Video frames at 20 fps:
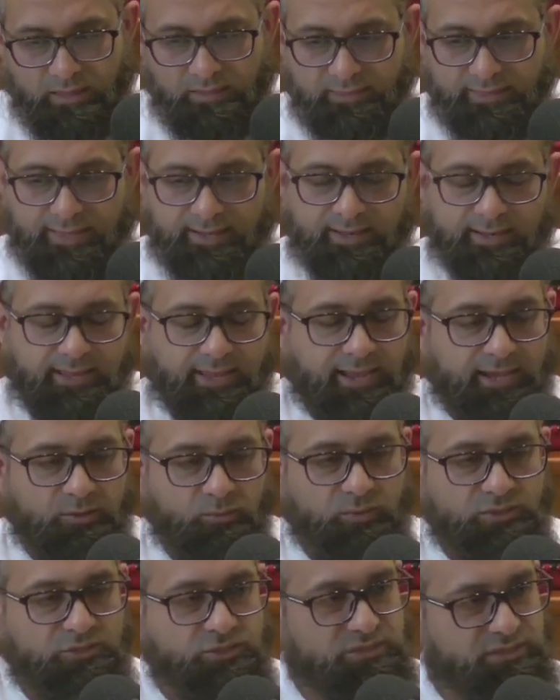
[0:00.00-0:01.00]
That
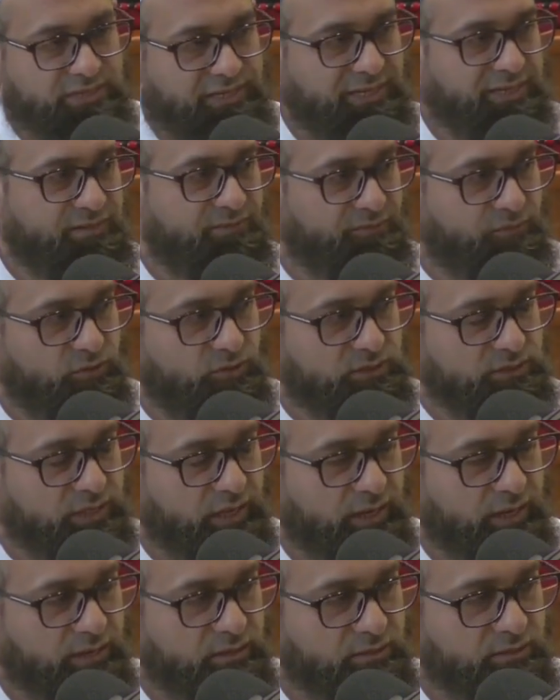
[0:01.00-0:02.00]
land which is
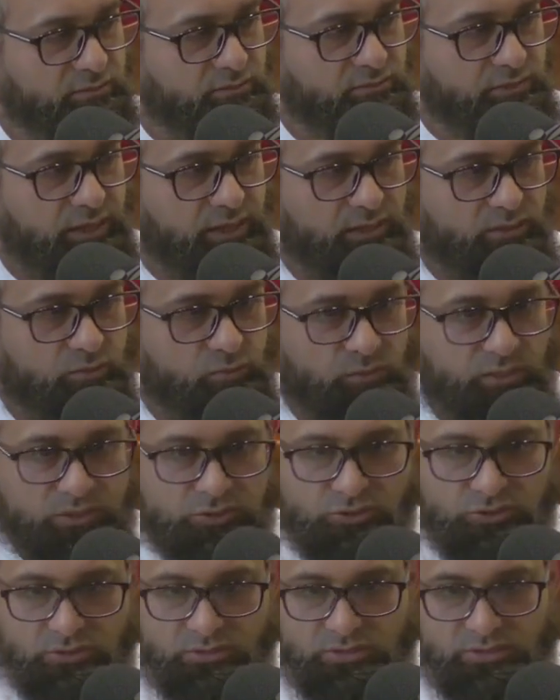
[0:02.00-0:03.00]
infertile, right?
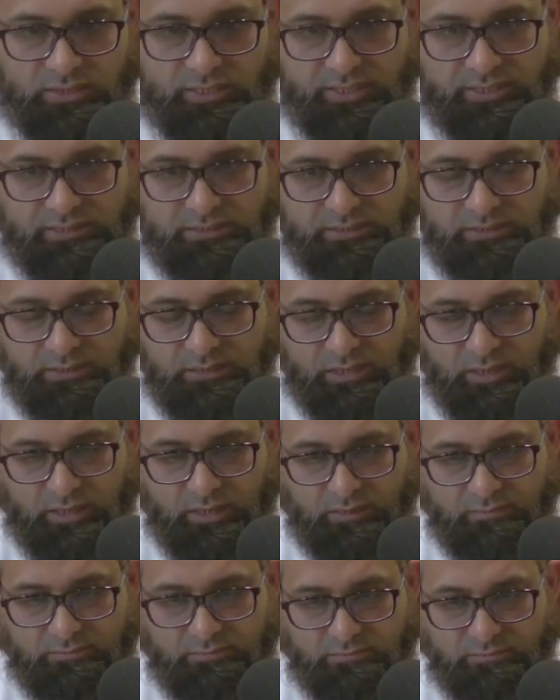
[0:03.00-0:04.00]
Which is
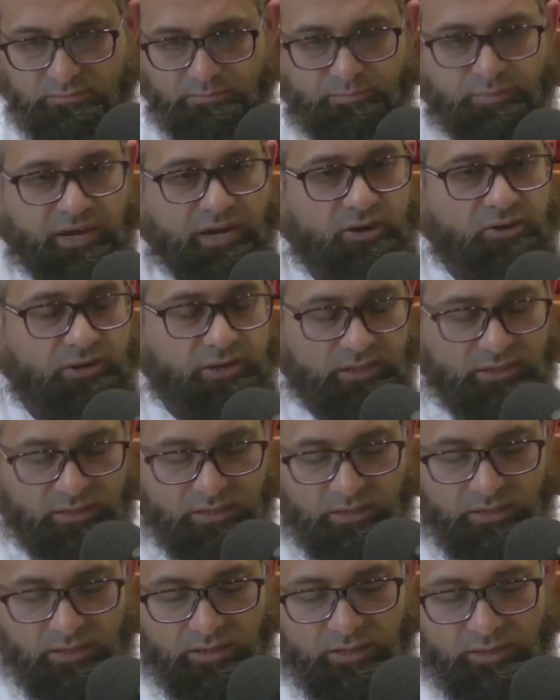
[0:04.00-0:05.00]
um, barren.
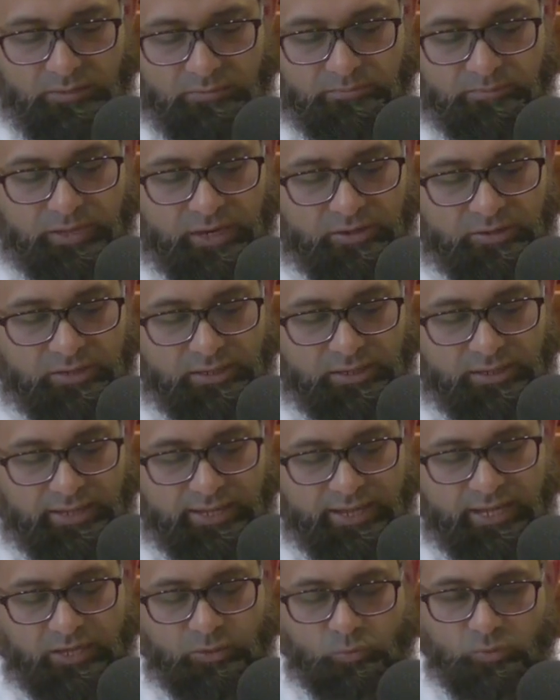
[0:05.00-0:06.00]
Barren
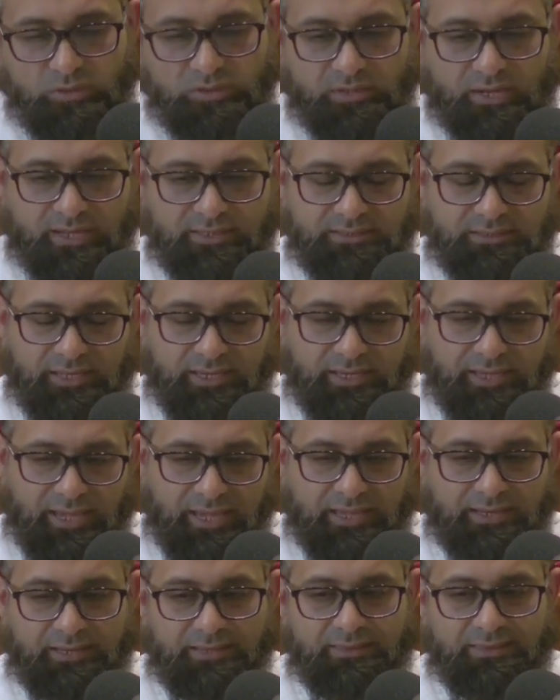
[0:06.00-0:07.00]
land will not take
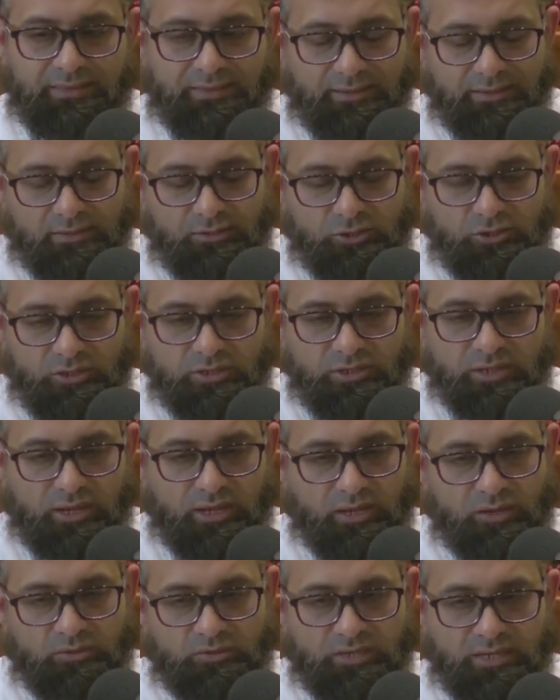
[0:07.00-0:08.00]
anything good
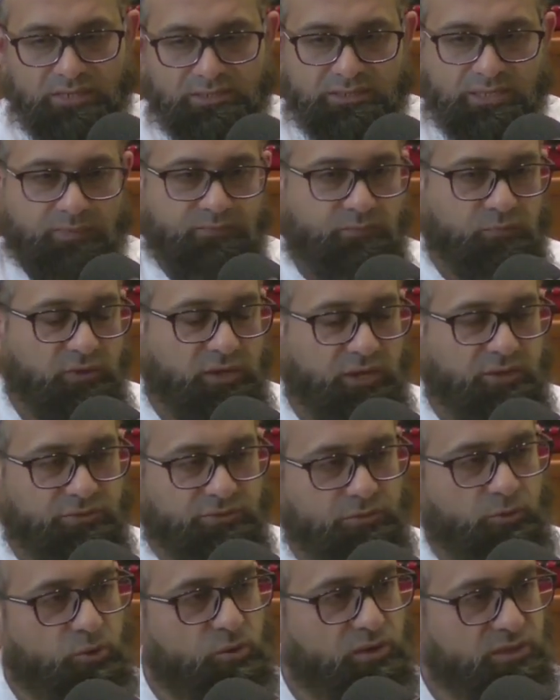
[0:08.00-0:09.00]
out except for like
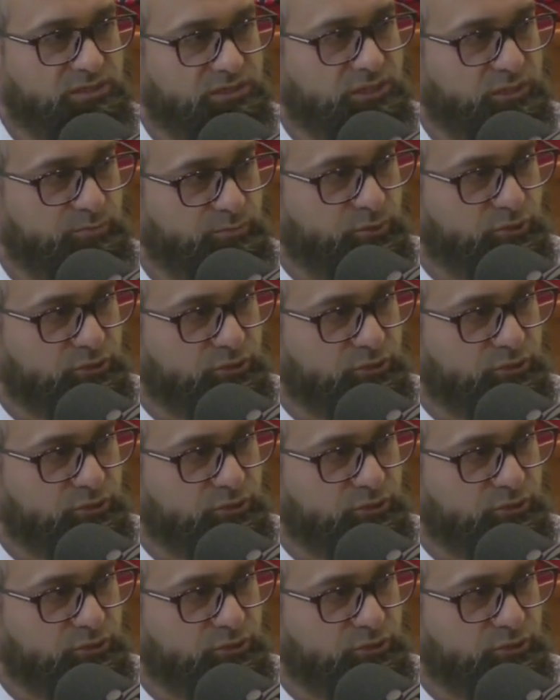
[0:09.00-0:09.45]
thorns and